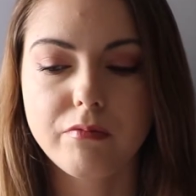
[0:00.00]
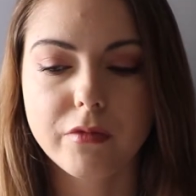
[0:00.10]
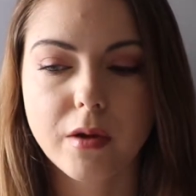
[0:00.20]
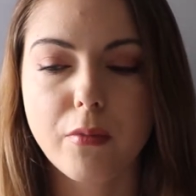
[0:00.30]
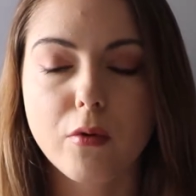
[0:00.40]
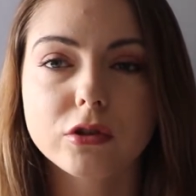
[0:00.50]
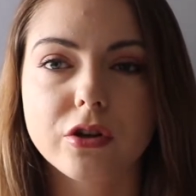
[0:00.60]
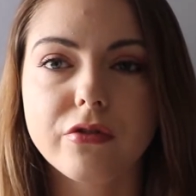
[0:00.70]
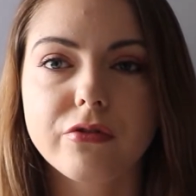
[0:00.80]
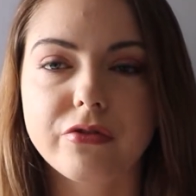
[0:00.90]

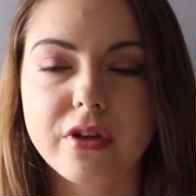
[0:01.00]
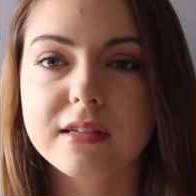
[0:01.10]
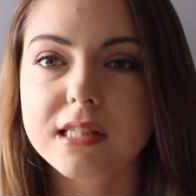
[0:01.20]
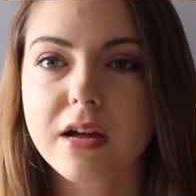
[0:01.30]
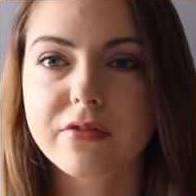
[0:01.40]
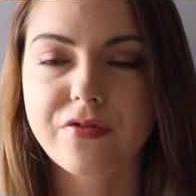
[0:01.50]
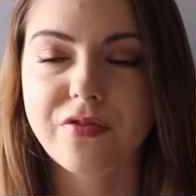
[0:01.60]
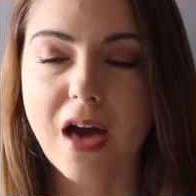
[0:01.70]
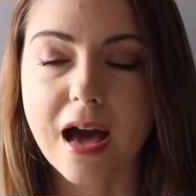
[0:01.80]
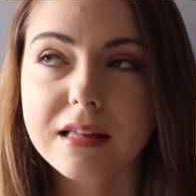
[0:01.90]
abortion, things like
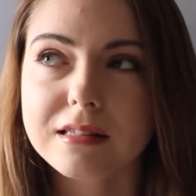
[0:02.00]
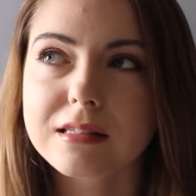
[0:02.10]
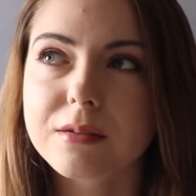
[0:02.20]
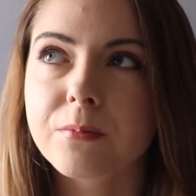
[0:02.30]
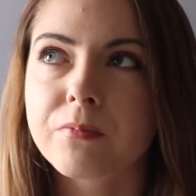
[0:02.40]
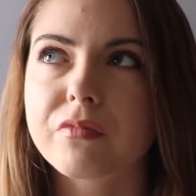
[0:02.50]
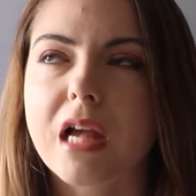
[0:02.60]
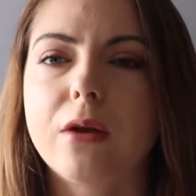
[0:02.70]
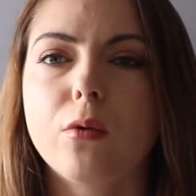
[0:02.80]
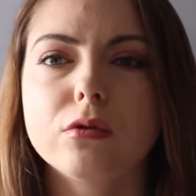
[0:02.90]
that.
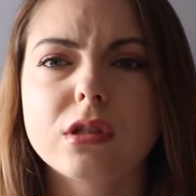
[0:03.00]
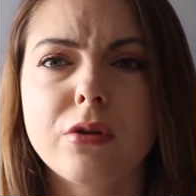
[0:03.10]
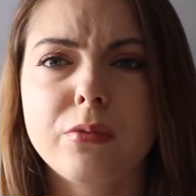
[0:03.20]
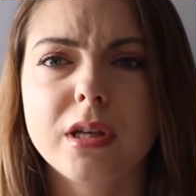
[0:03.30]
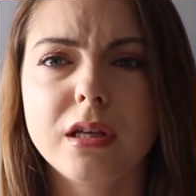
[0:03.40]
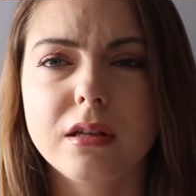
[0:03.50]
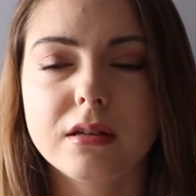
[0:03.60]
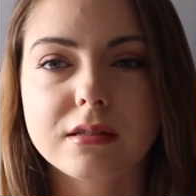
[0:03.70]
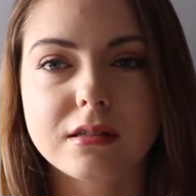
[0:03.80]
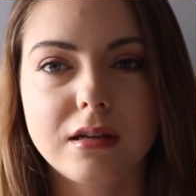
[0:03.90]
And also we
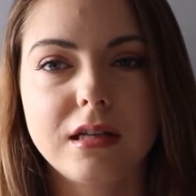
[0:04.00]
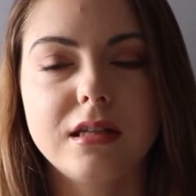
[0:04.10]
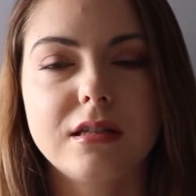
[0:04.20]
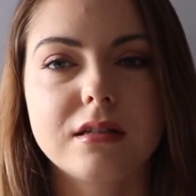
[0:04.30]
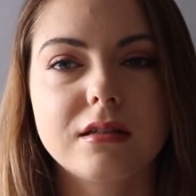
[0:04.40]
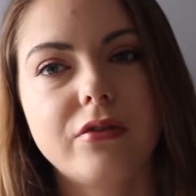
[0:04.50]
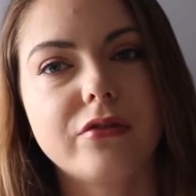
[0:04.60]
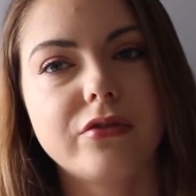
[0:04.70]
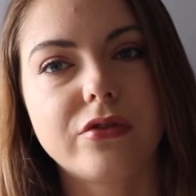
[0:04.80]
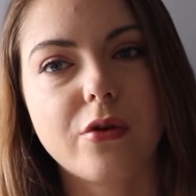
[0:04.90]
studied
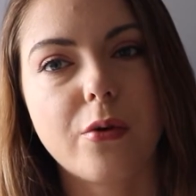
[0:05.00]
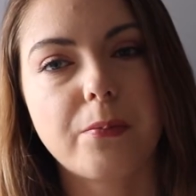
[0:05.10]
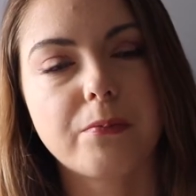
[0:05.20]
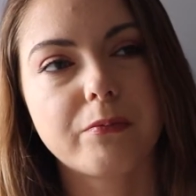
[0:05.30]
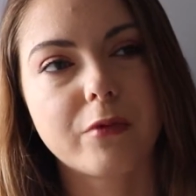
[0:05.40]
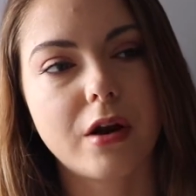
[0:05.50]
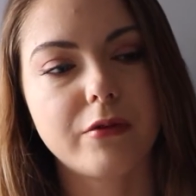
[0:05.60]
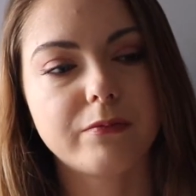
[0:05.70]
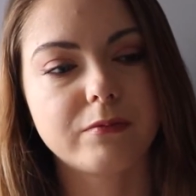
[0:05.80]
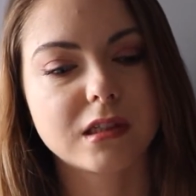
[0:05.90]
the kind
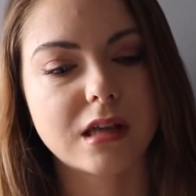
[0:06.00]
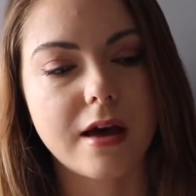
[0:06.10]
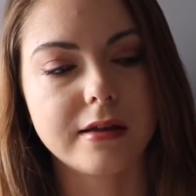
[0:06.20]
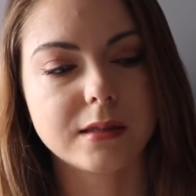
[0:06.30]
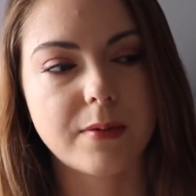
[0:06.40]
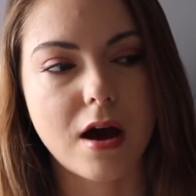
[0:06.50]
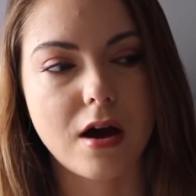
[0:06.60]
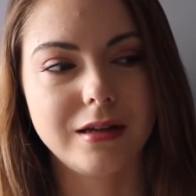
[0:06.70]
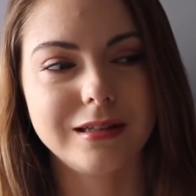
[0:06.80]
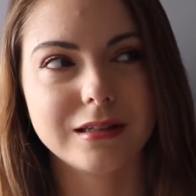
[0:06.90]
of science
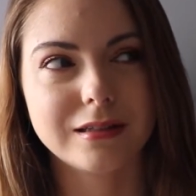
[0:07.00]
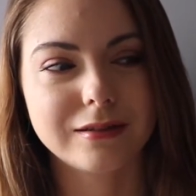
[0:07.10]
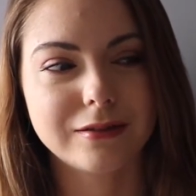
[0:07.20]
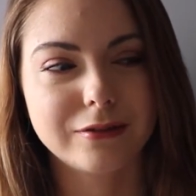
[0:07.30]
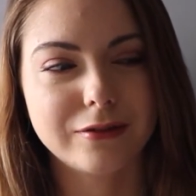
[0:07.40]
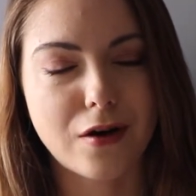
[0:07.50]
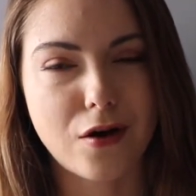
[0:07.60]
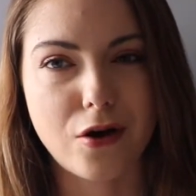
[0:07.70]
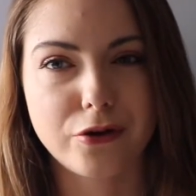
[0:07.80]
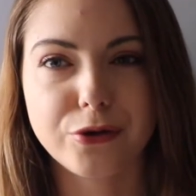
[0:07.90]
behind
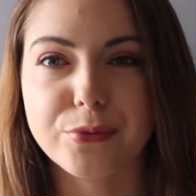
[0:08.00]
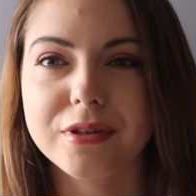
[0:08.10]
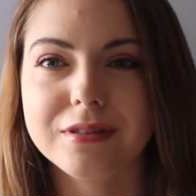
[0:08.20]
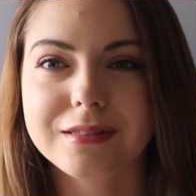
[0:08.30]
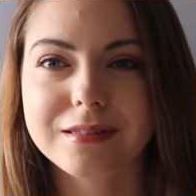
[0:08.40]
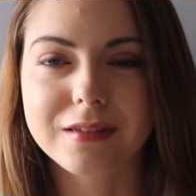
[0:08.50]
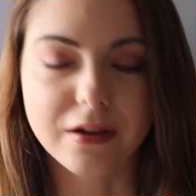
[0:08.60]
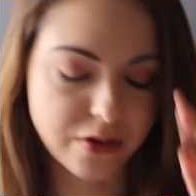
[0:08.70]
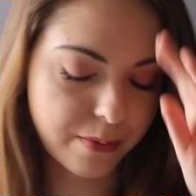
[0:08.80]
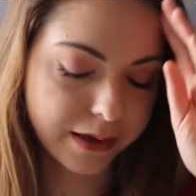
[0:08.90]
arguments,
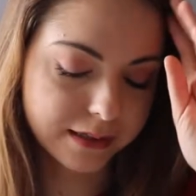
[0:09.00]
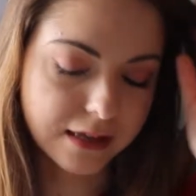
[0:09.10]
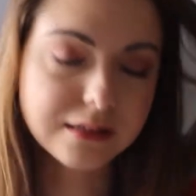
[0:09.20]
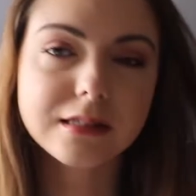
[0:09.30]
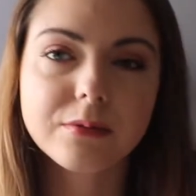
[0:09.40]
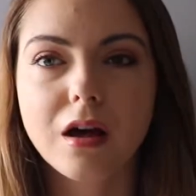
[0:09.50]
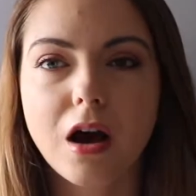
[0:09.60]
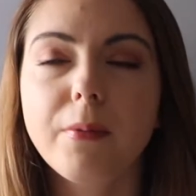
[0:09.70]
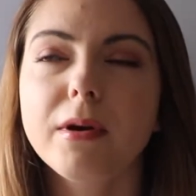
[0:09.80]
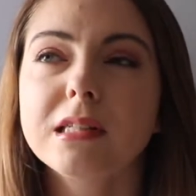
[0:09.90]
if that makes sense.
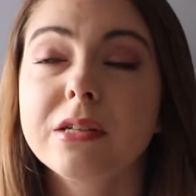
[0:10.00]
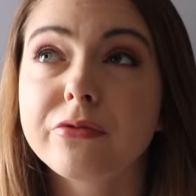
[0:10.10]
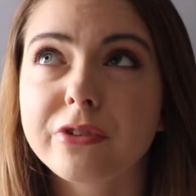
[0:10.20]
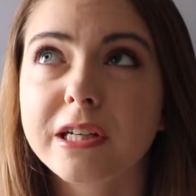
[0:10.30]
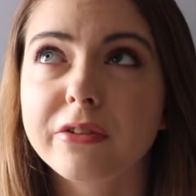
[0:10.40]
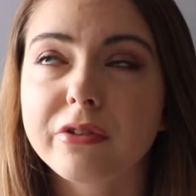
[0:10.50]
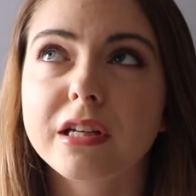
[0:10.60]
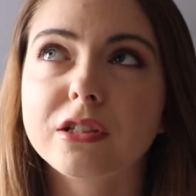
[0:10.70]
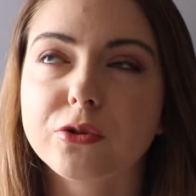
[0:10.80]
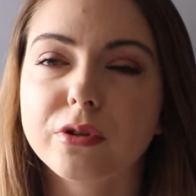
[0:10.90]
I personally
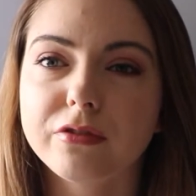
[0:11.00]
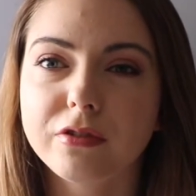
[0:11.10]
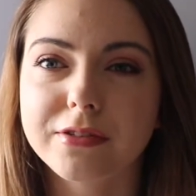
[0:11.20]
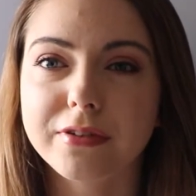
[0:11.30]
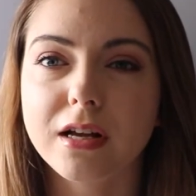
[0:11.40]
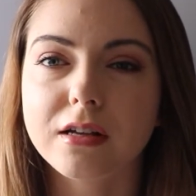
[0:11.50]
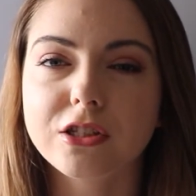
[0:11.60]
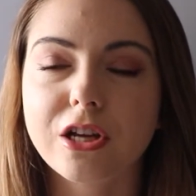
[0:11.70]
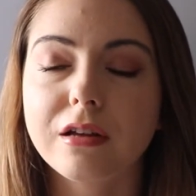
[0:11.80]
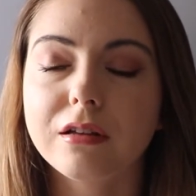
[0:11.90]
really enjoyed philosophy
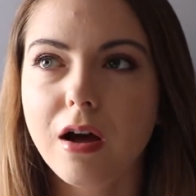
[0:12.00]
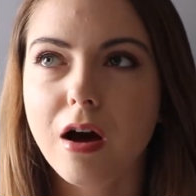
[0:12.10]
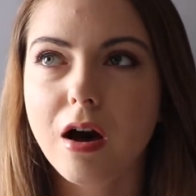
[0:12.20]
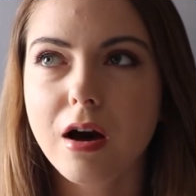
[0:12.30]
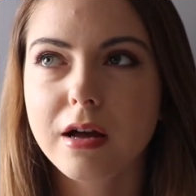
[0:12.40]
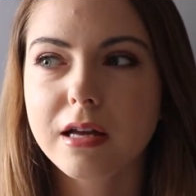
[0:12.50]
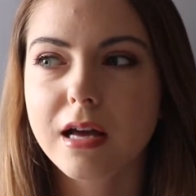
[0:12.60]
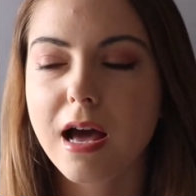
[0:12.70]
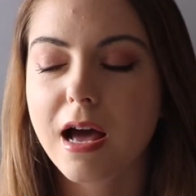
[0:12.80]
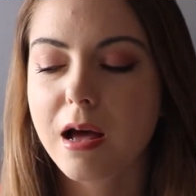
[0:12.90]
last year.
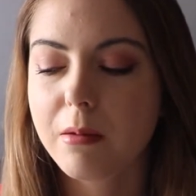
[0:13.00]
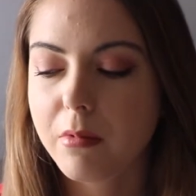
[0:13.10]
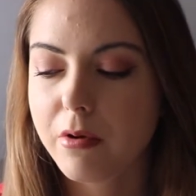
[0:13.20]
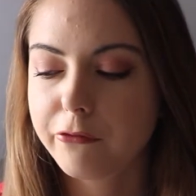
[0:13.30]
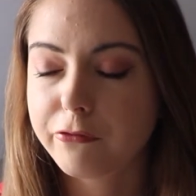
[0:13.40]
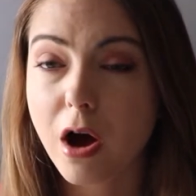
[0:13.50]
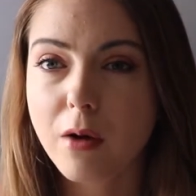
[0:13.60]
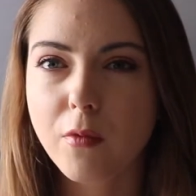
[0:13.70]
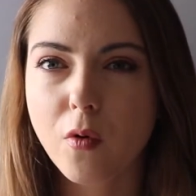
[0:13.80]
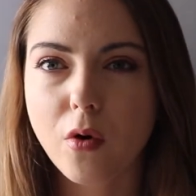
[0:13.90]
I am far
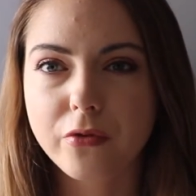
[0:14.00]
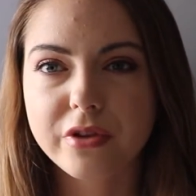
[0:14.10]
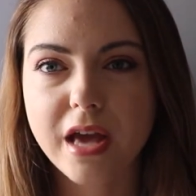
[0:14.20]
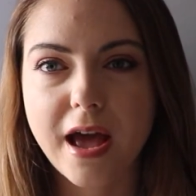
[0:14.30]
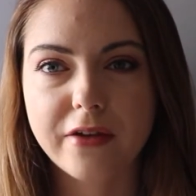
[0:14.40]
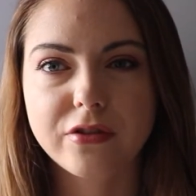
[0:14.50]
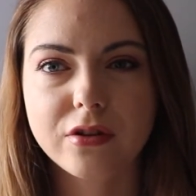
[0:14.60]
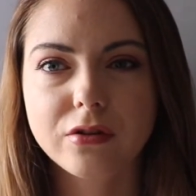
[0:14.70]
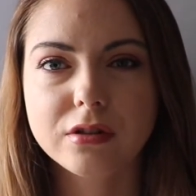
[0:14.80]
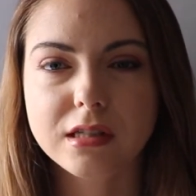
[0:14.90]
more on the
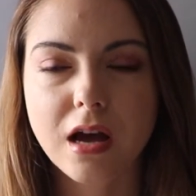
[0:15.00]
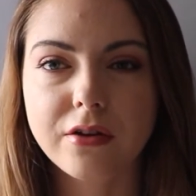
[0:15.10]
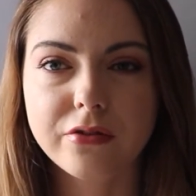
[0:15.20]
ethical side of